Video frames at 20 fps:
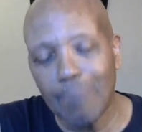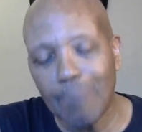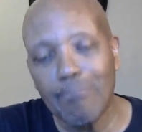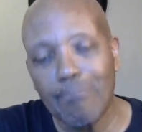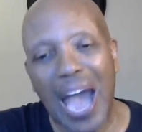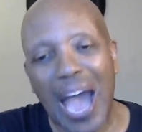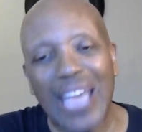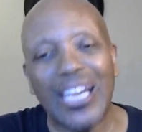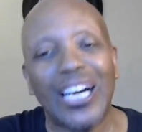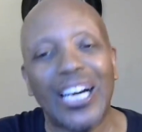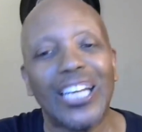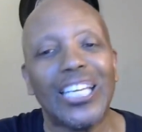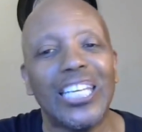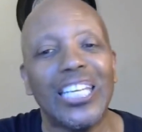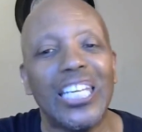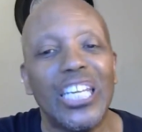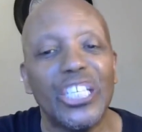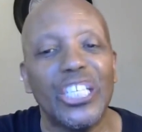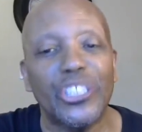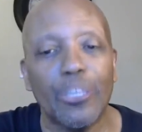by
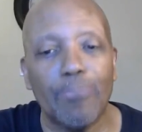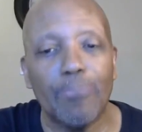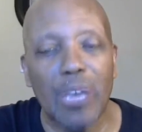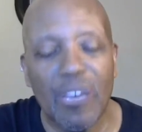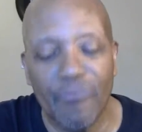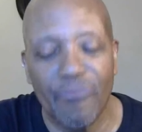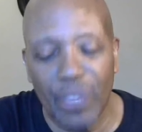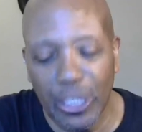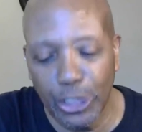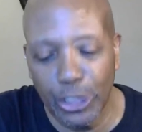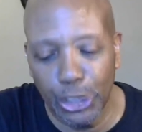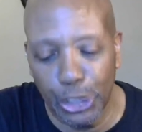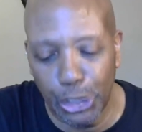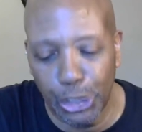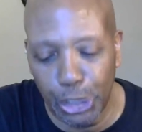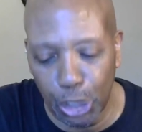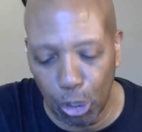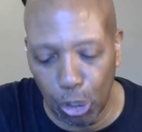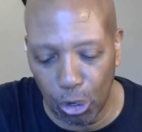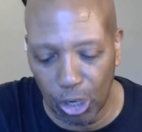Elizabeth
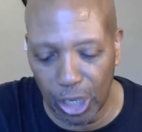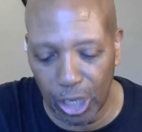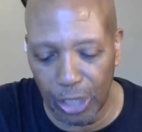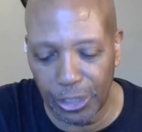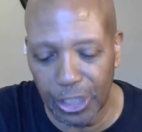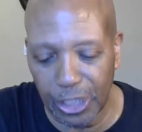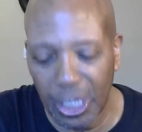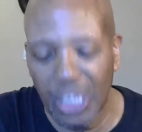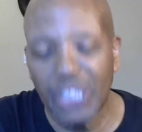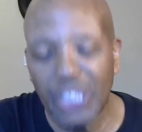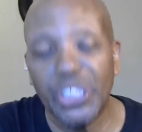George.